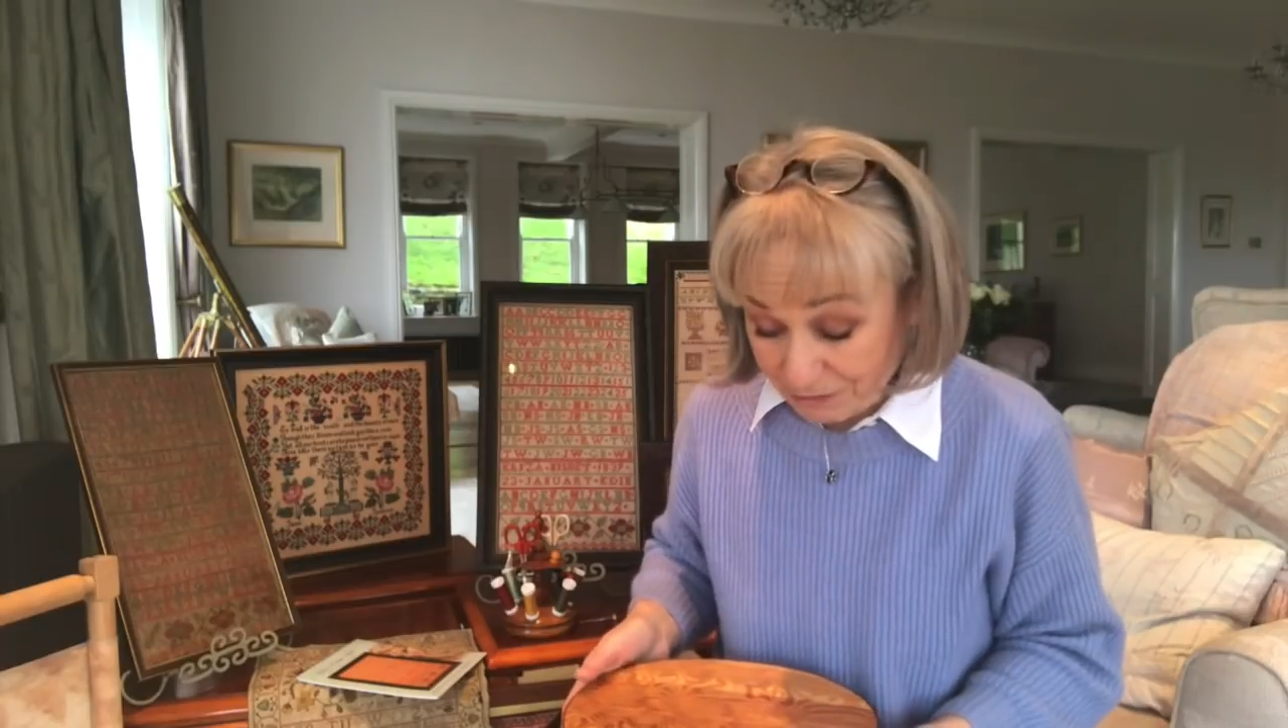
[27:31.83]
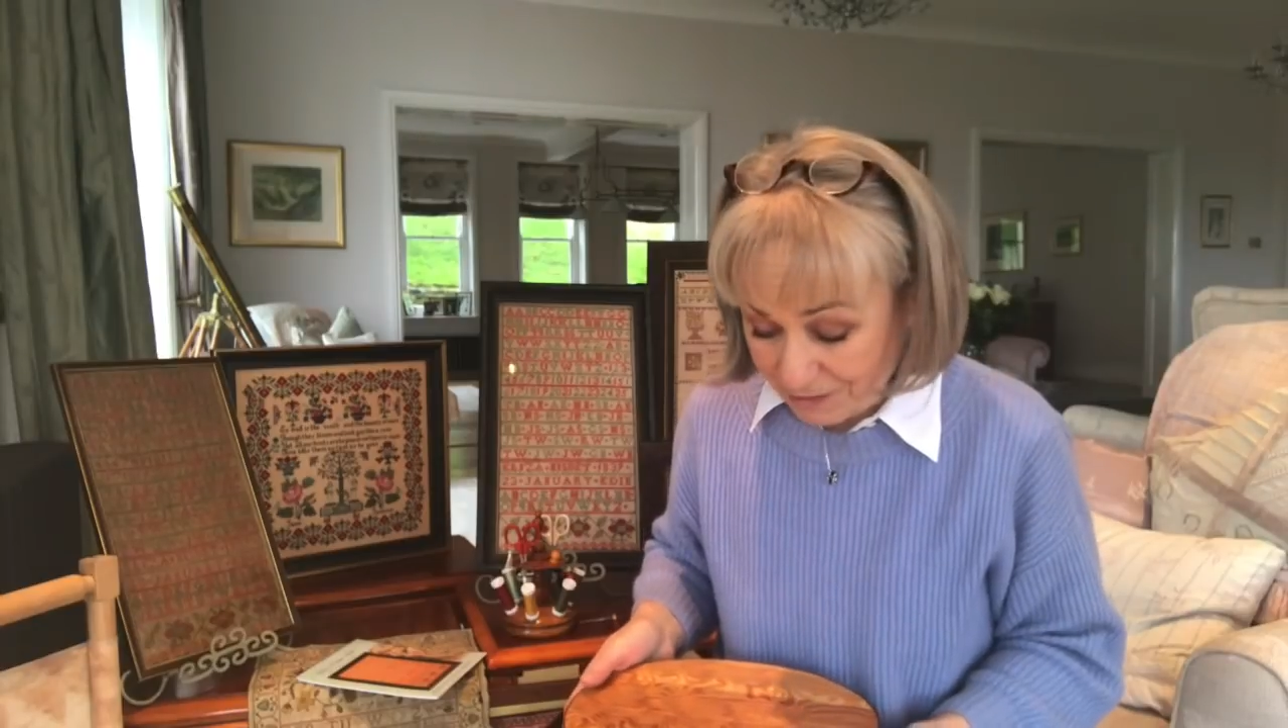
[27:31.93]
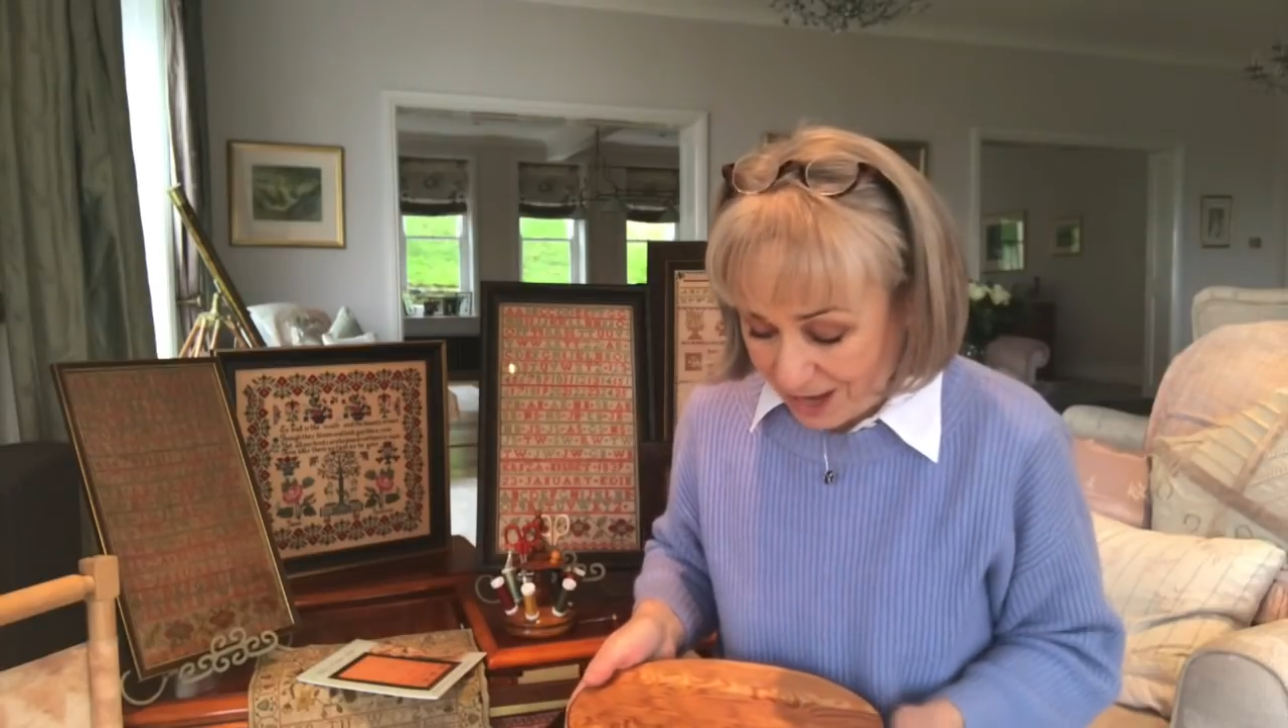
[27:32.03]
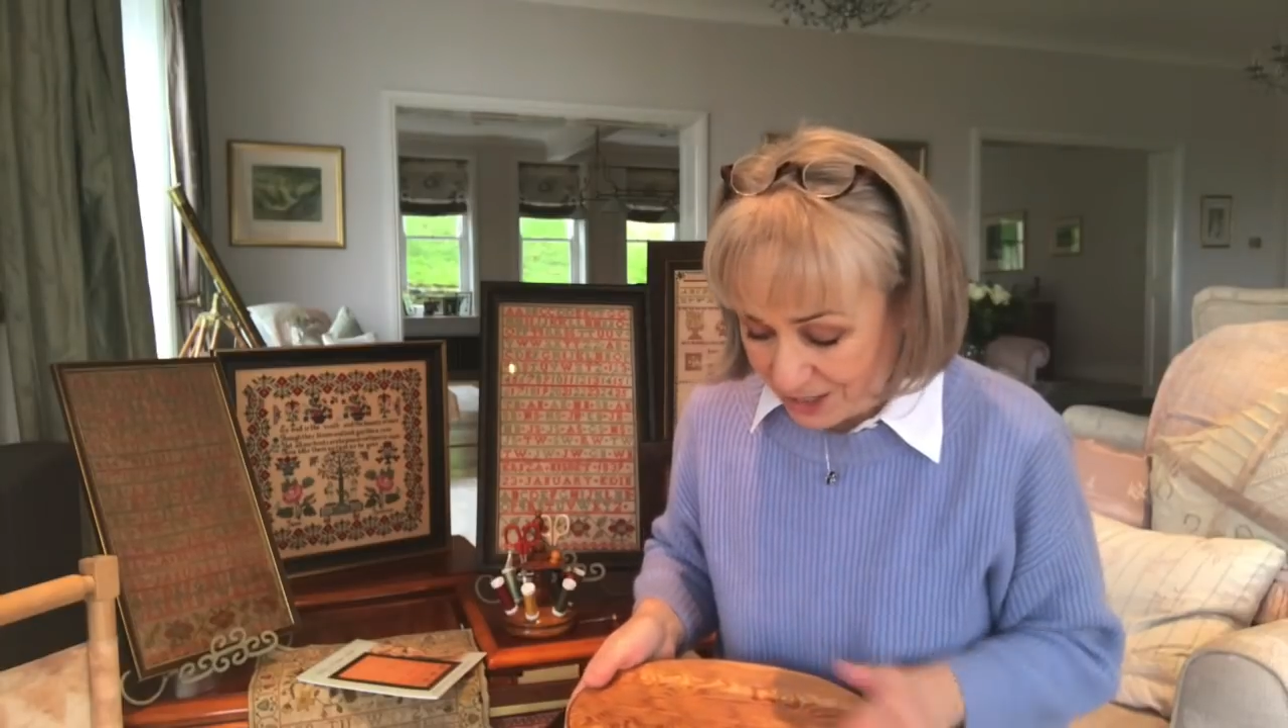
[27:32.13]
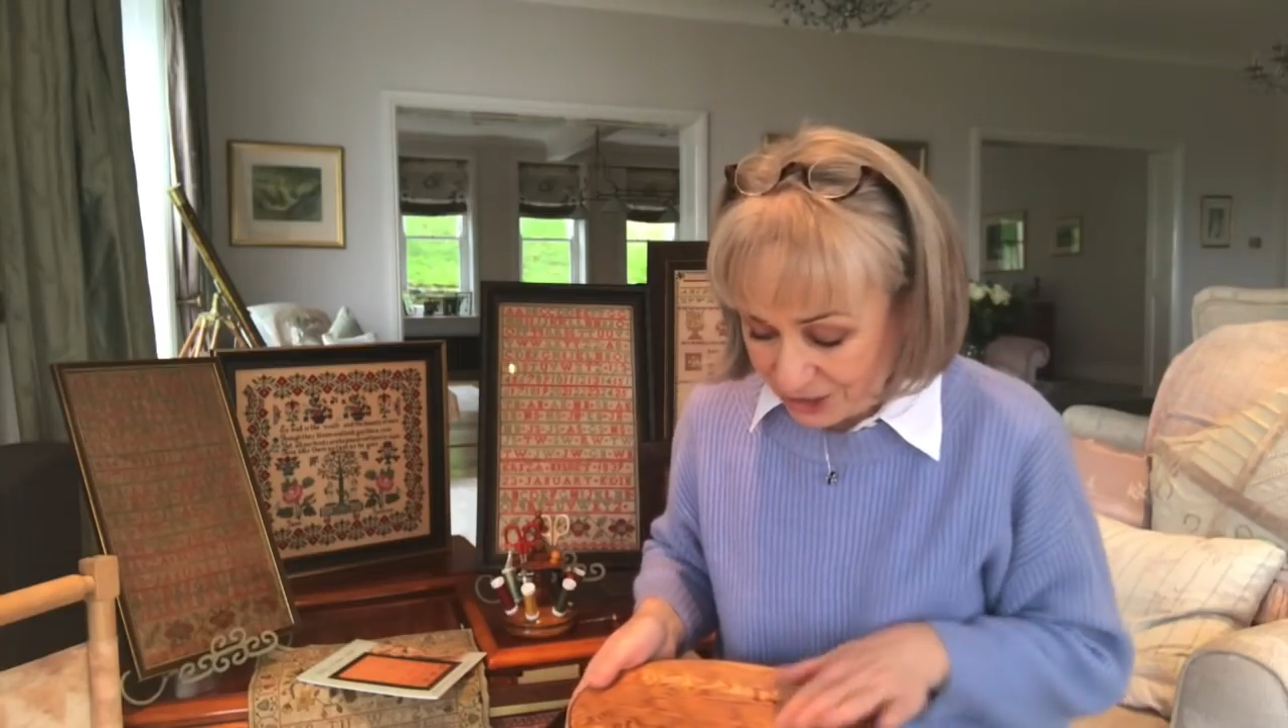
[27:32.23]

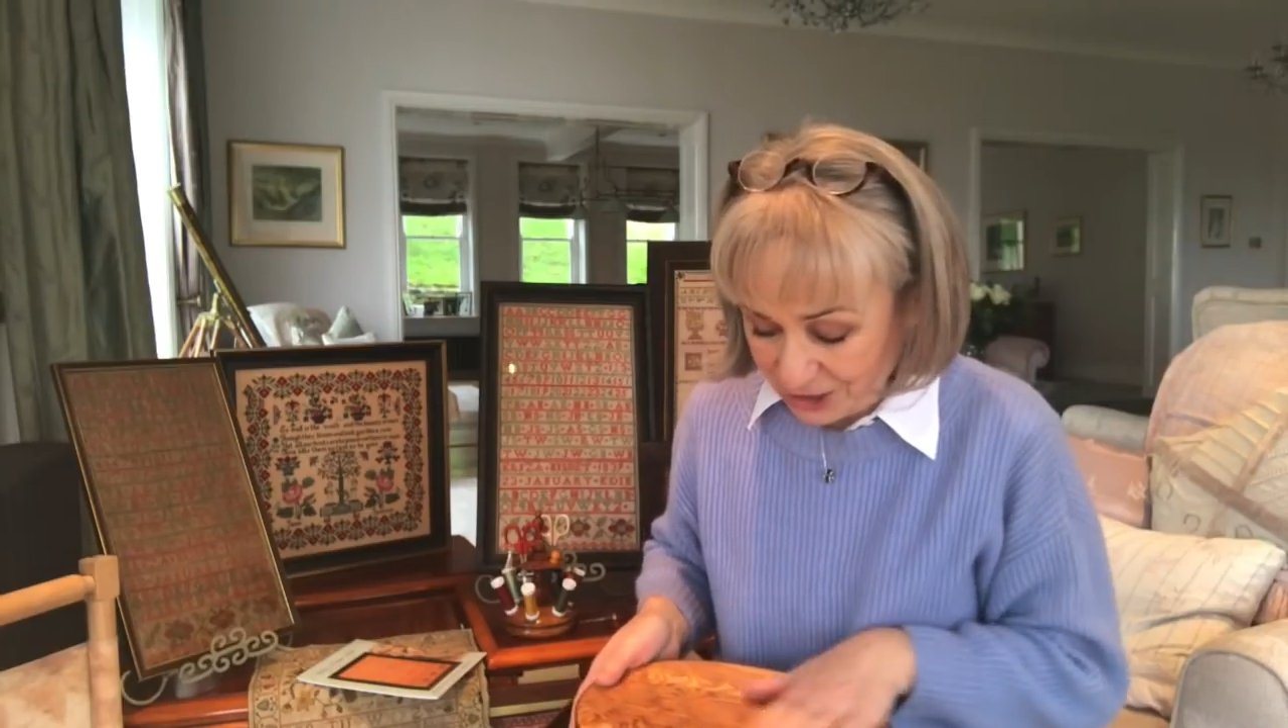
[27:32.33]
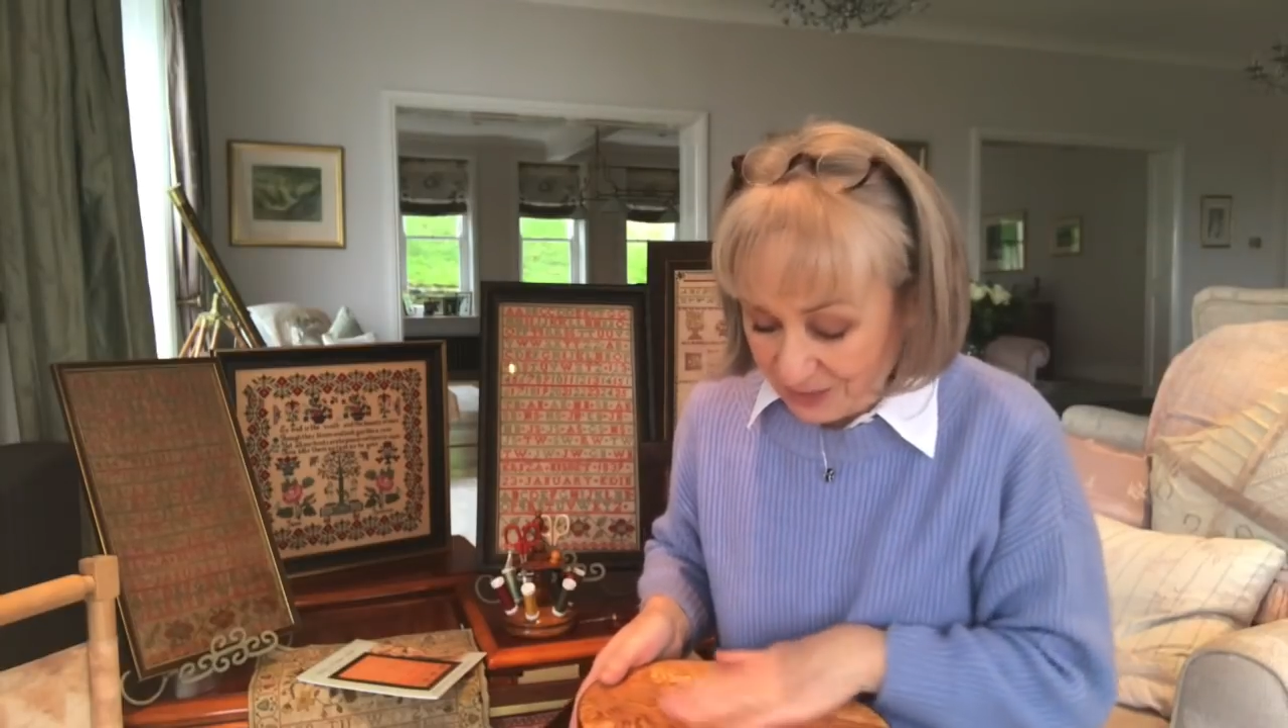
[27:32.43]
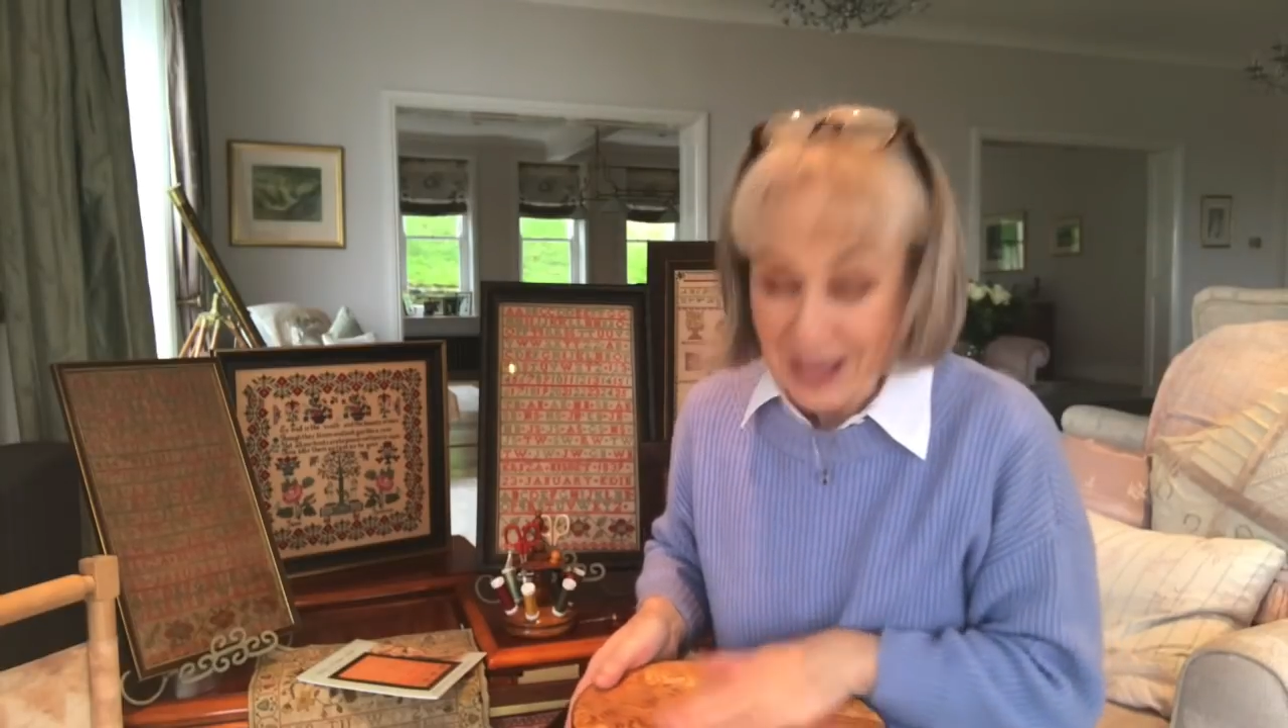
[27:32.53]
furniture,